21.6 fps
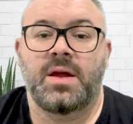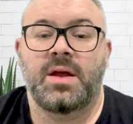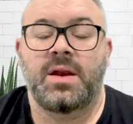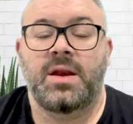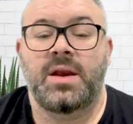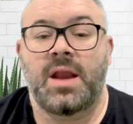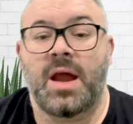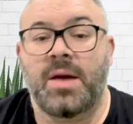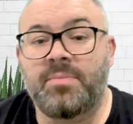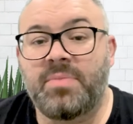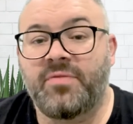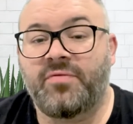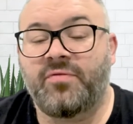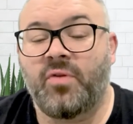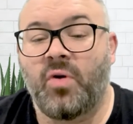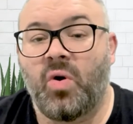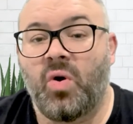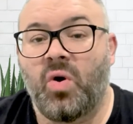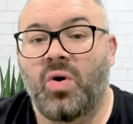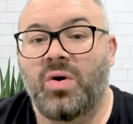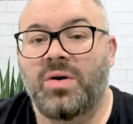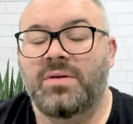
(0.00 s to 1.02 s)
Number
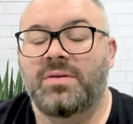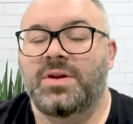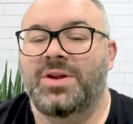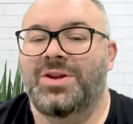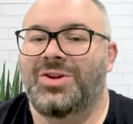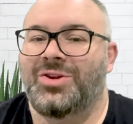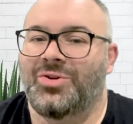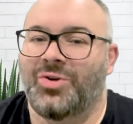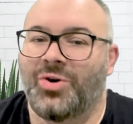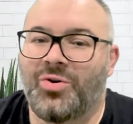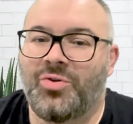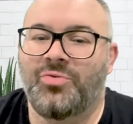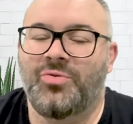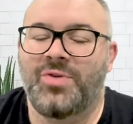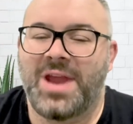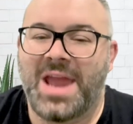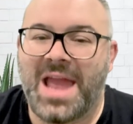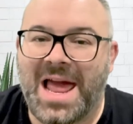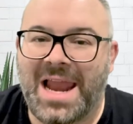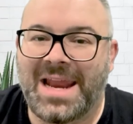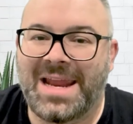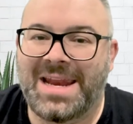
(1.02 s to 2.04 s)
four, your
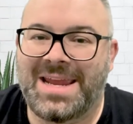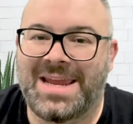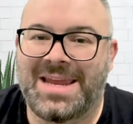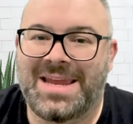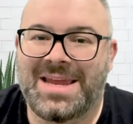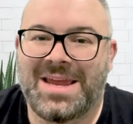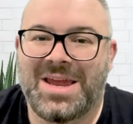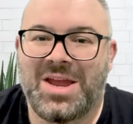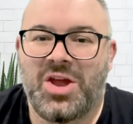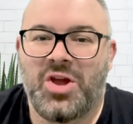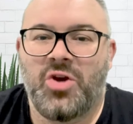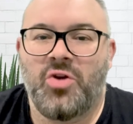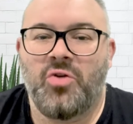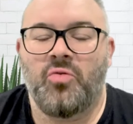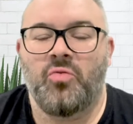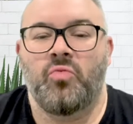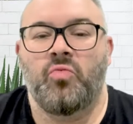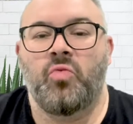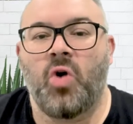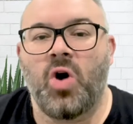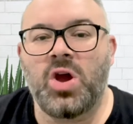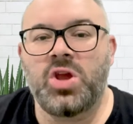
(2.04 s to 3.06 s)
reality.
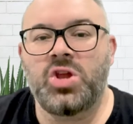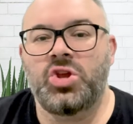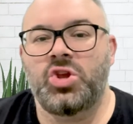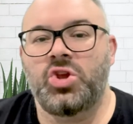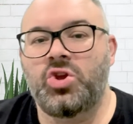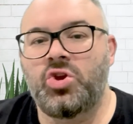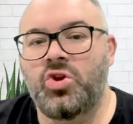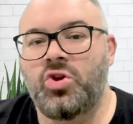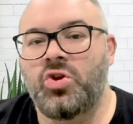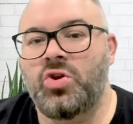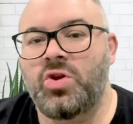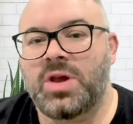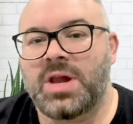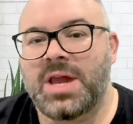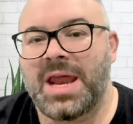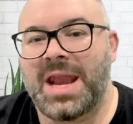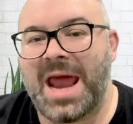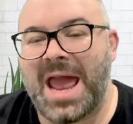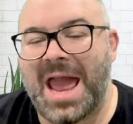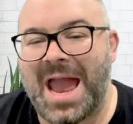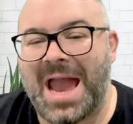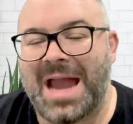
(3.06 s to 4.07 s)
What you
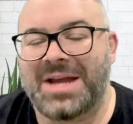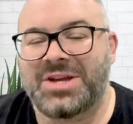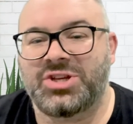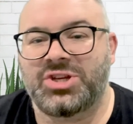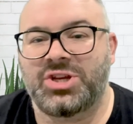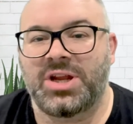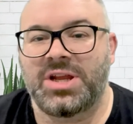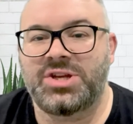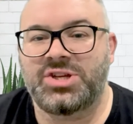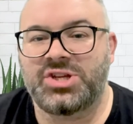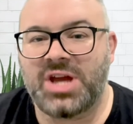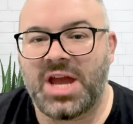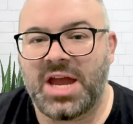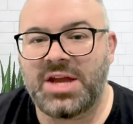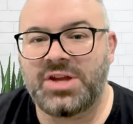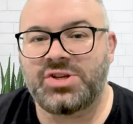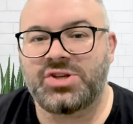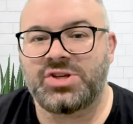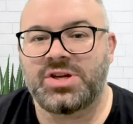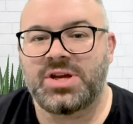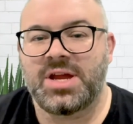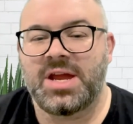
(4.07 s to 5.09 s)
can actually
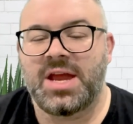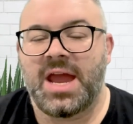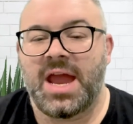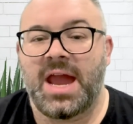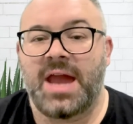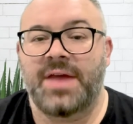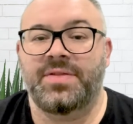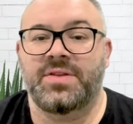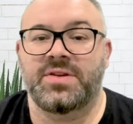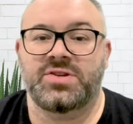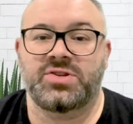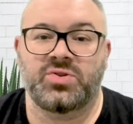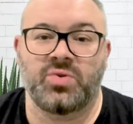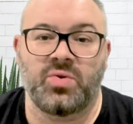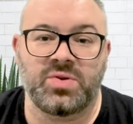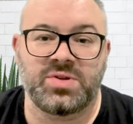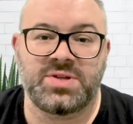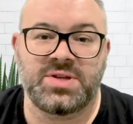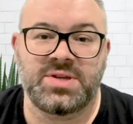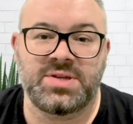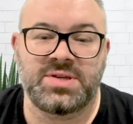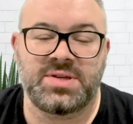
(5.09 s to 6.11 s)
change and the
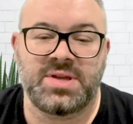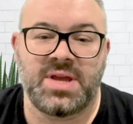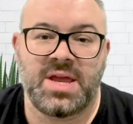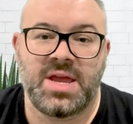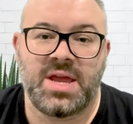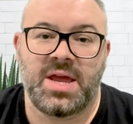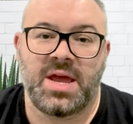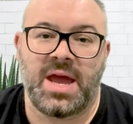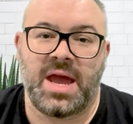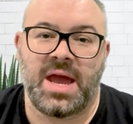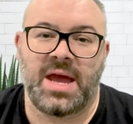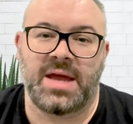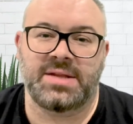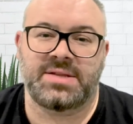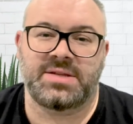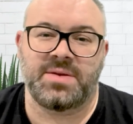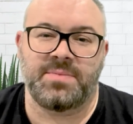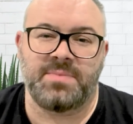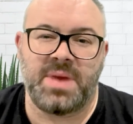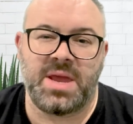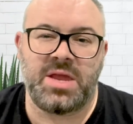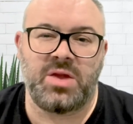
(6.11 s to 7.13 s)
sources uh,
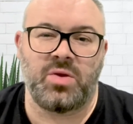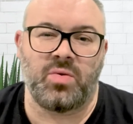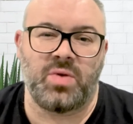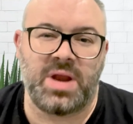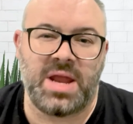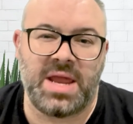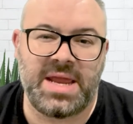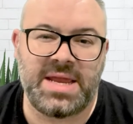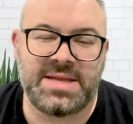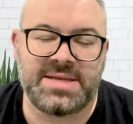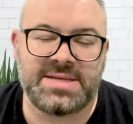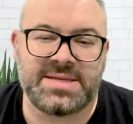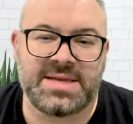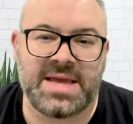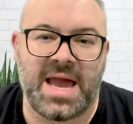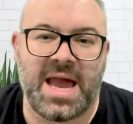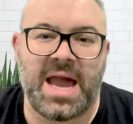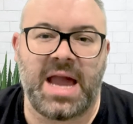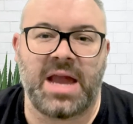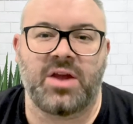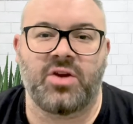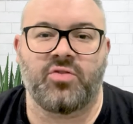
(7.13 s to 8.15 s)
to meet your needs
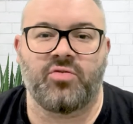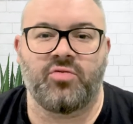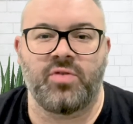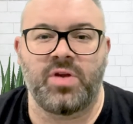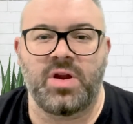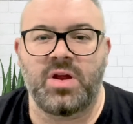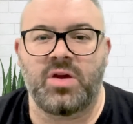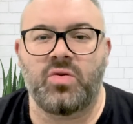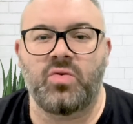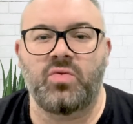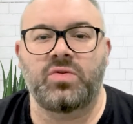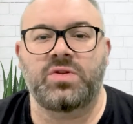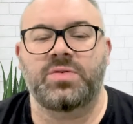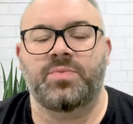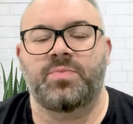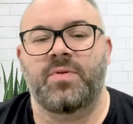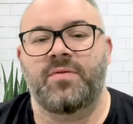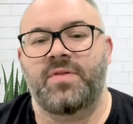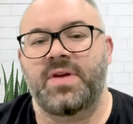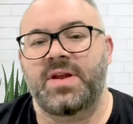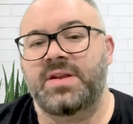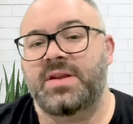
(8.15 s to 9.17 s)
are critical to
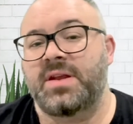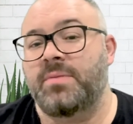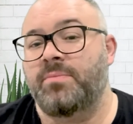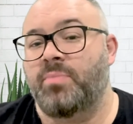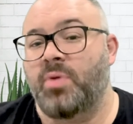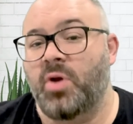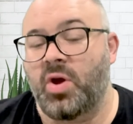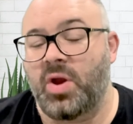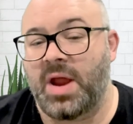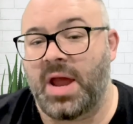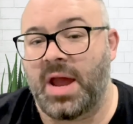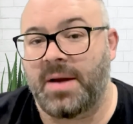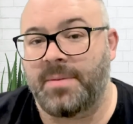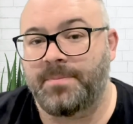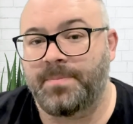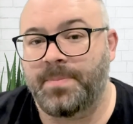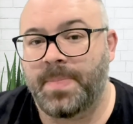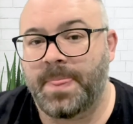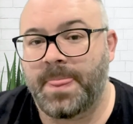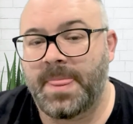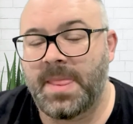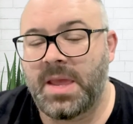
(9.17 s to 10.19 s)
preventing burnout.
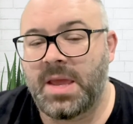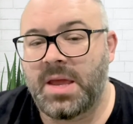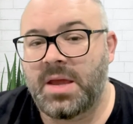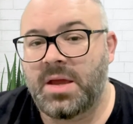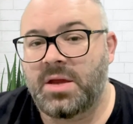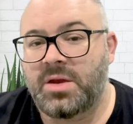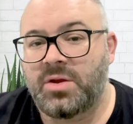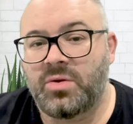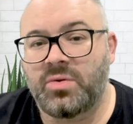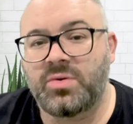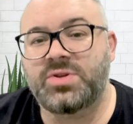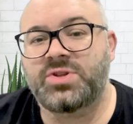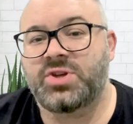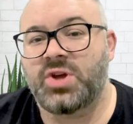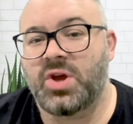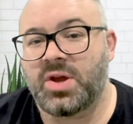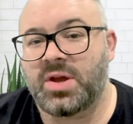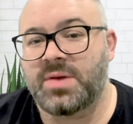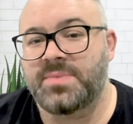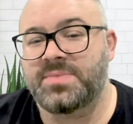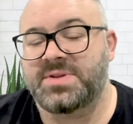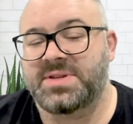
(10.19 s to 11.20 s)
Your
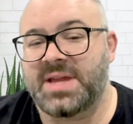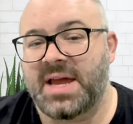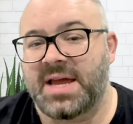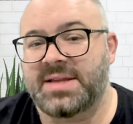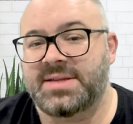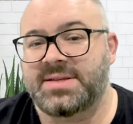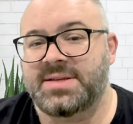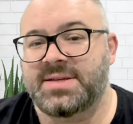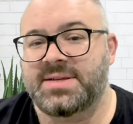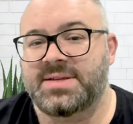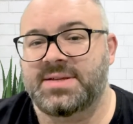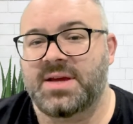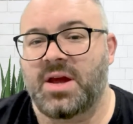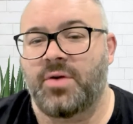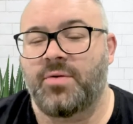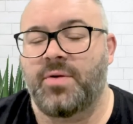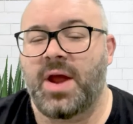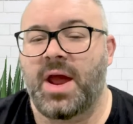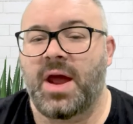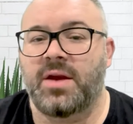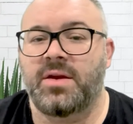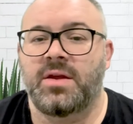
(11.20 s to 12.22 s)
circumstances
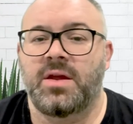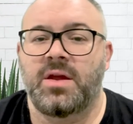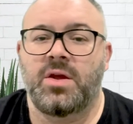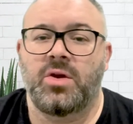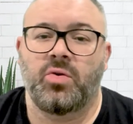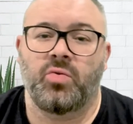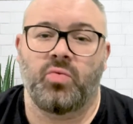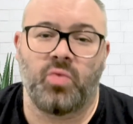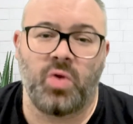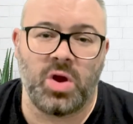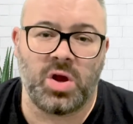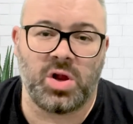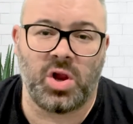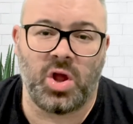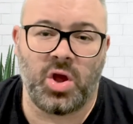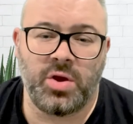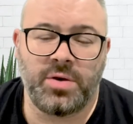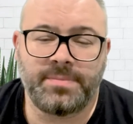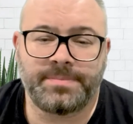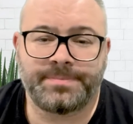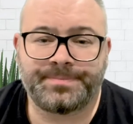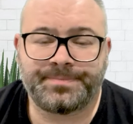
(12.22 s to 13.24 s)
around
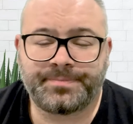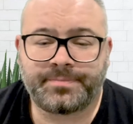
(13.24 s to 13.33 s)
workload